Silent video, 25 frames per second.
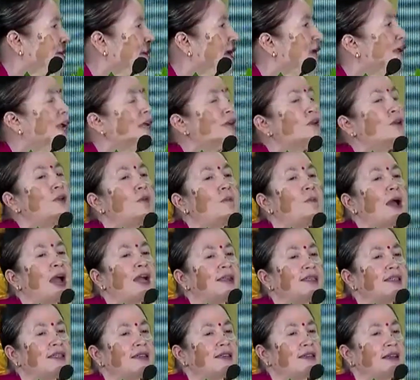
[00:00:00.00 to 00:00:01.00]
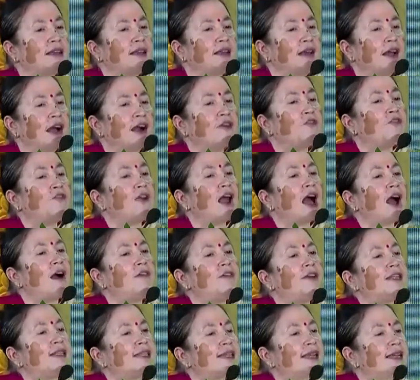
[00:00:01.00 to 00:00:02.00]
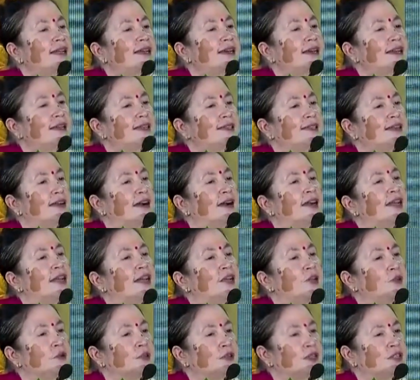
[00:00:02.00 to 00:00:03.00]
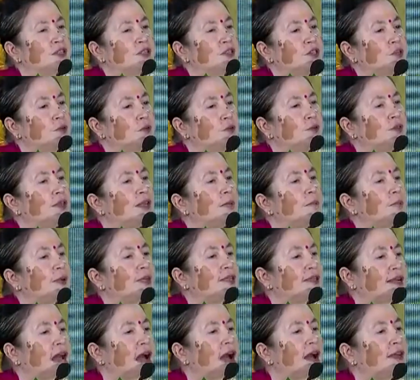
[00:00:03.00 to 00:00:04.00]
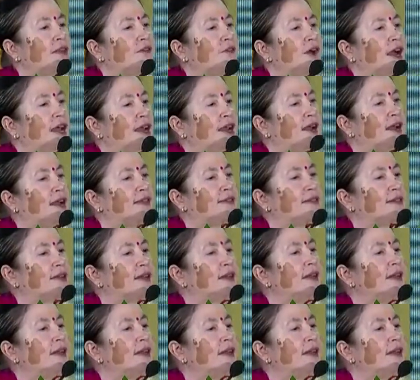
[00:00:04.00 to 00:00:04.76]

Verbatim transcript: Can you imagine? A flower seller is earning to this tune, the prasad walas,